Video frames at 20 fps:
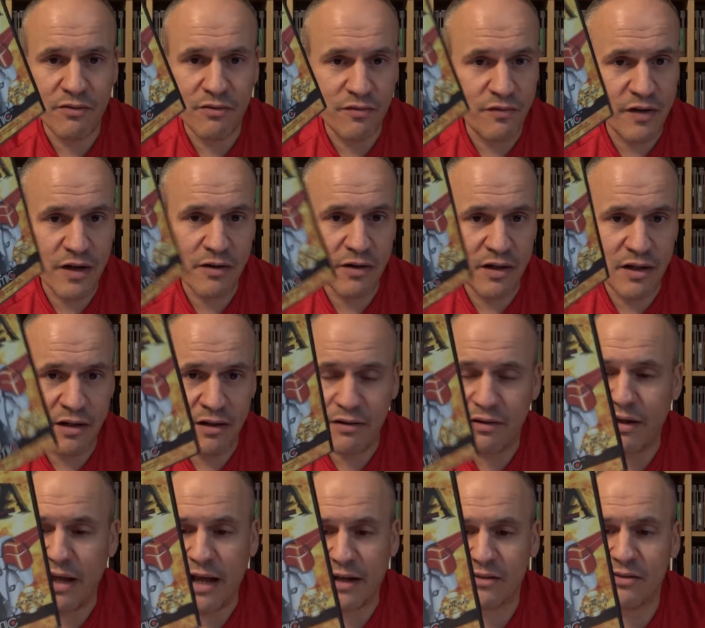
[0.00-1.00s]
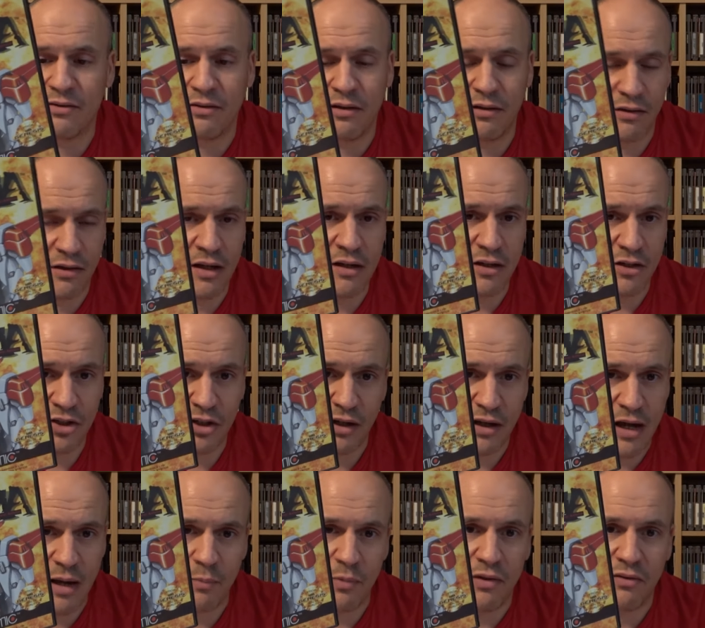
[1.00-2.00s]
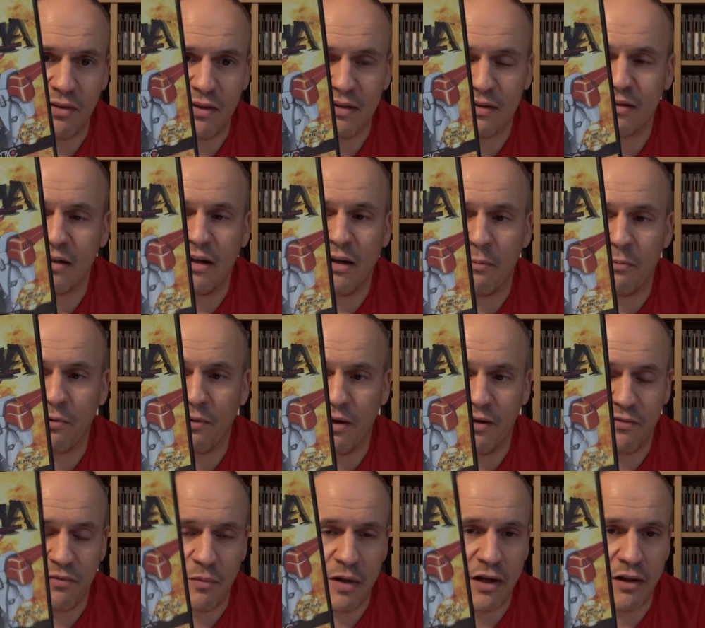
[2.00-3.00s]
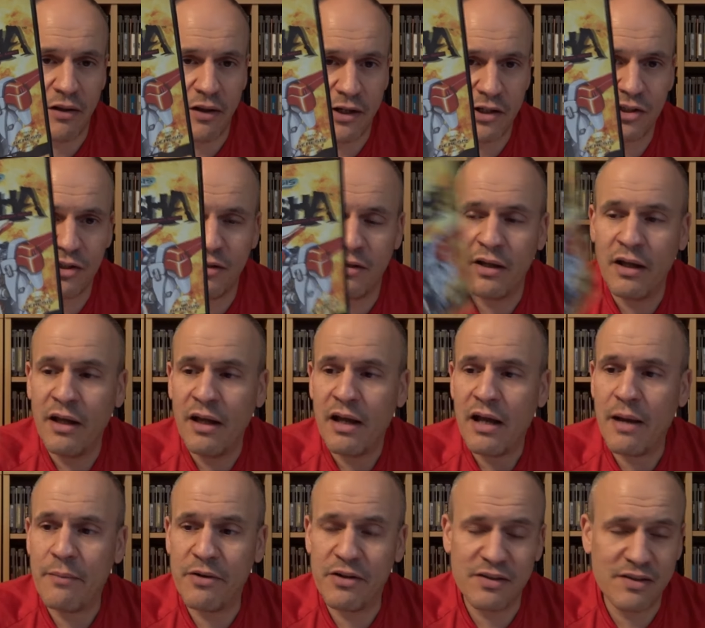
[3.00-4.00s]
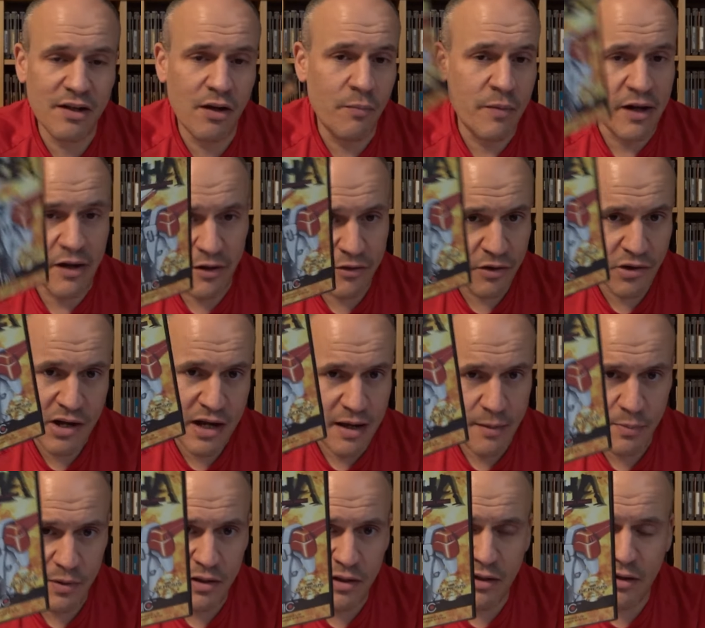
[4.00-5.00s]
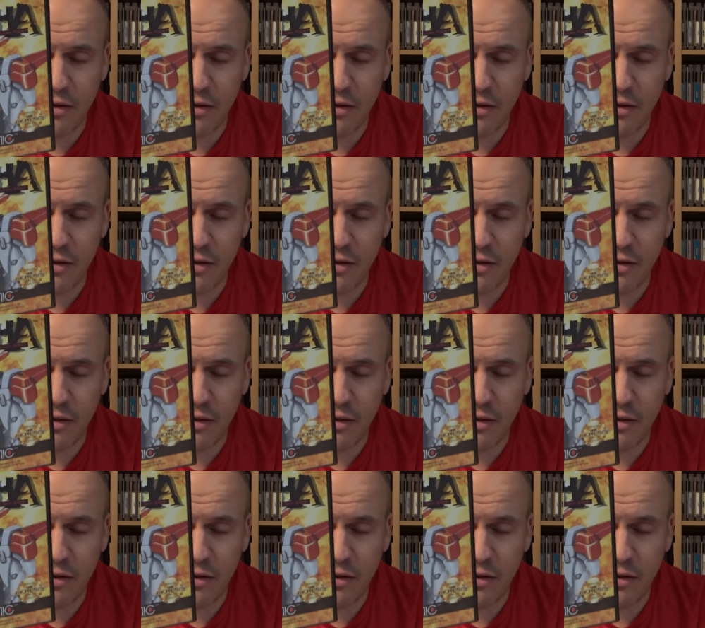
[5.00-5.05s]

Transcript: very excellent condition copy of this to upgrade for my collection. I'm going to sell my other copy